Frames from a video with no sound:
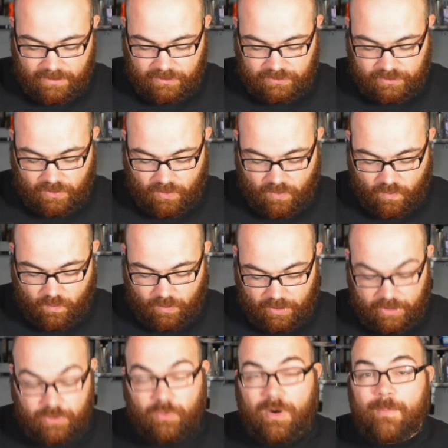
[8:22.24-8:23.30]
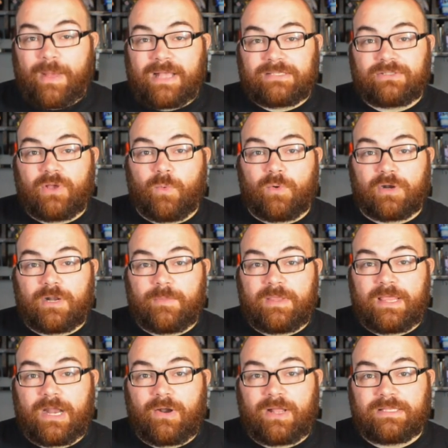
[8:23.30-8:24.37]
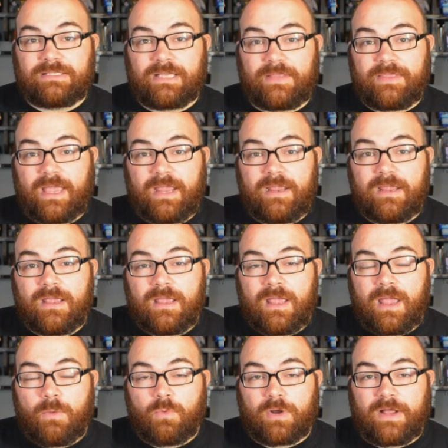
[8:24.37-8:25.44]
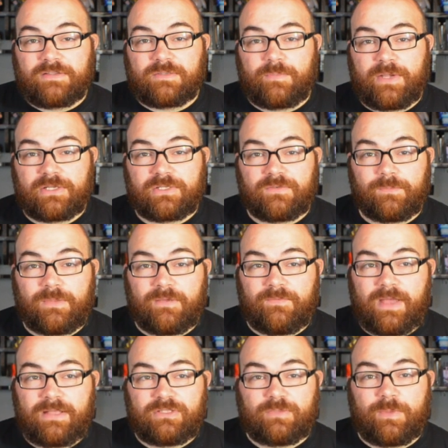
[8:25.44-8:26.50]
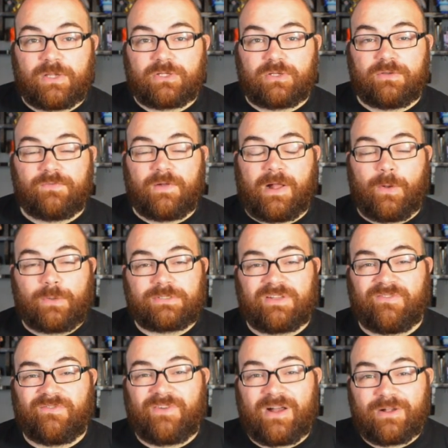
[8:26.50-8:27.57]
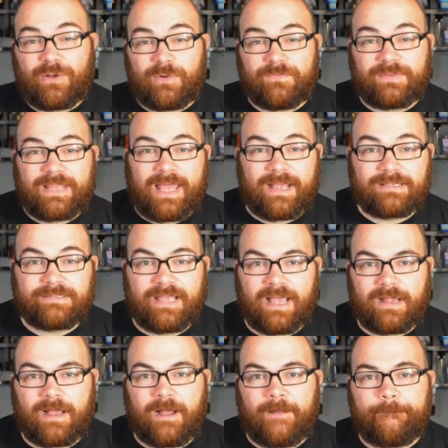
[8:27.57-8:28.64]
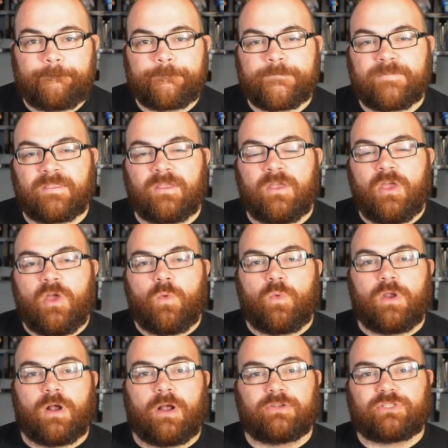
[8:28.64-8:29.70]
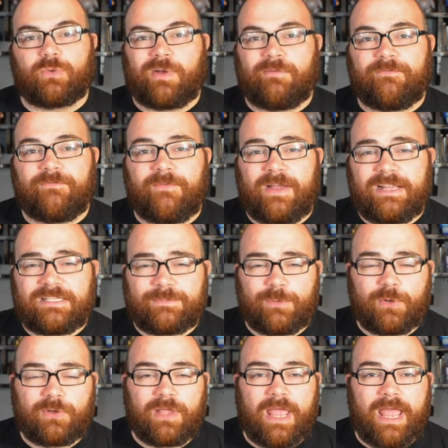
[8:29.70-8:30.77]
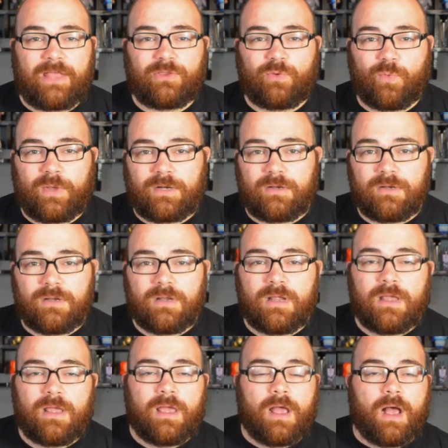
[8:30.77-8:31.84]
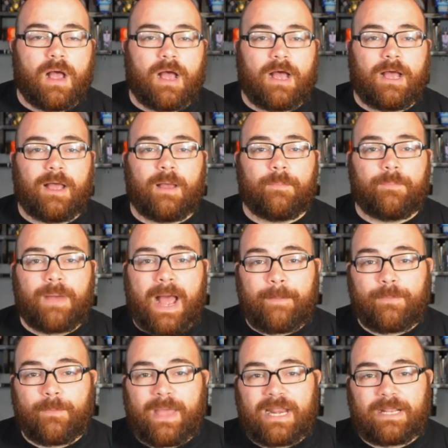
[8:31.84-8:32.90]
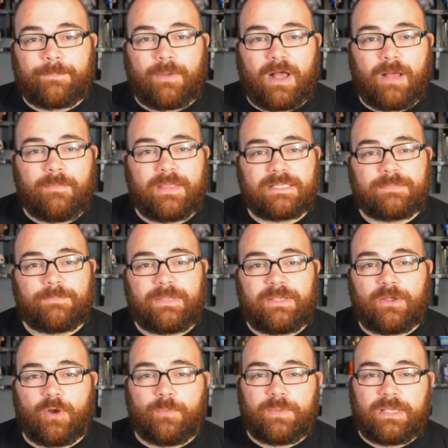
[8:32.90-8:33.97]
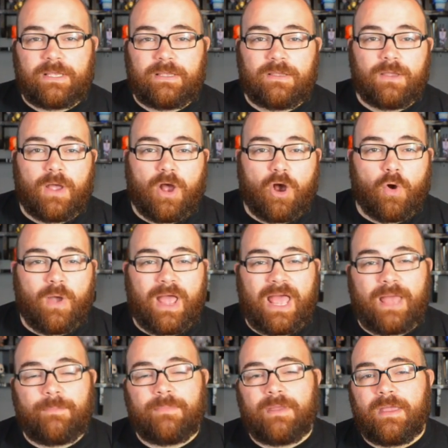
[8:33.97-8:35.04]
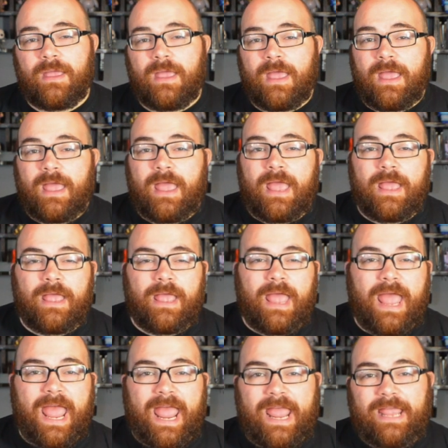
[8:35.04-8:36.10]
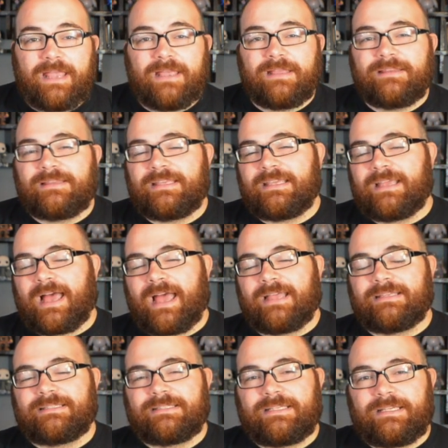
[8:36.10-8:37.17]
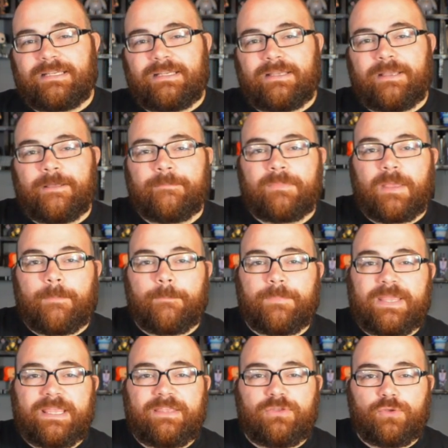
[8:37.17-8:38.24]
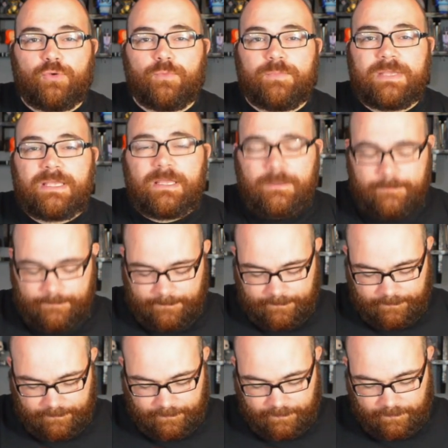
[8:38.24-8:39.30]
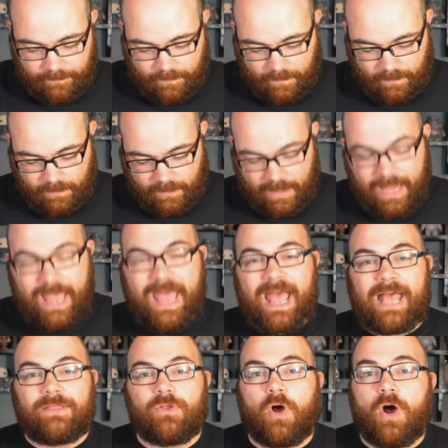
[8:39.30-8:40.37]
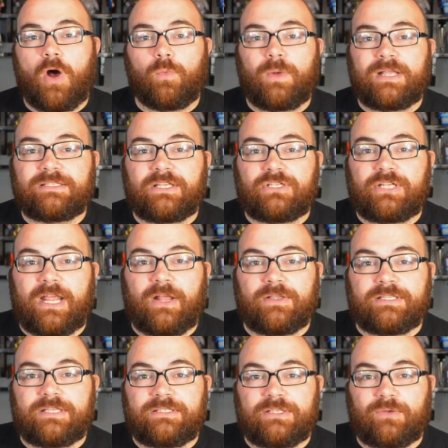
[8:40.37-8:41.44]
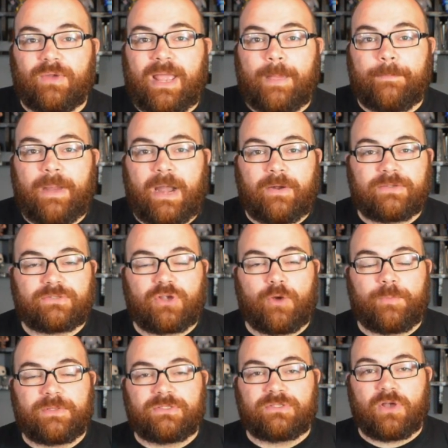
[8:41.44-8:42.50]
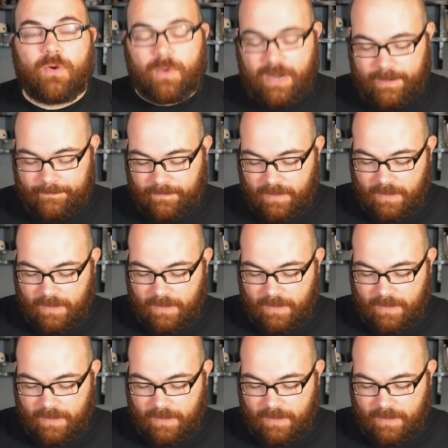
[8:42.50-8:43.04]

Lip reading: So we're going to do our best, though. We're going to be there on Sunday. We're going to have some pictures from the event, so make sure you follow us on FunkoFanatics.com. We are also on Facebook and Twitter. Pop-O-Matic Bub, that's POPOMATICBUB. And all rest of the channels, Instagram, Periscope, and so on.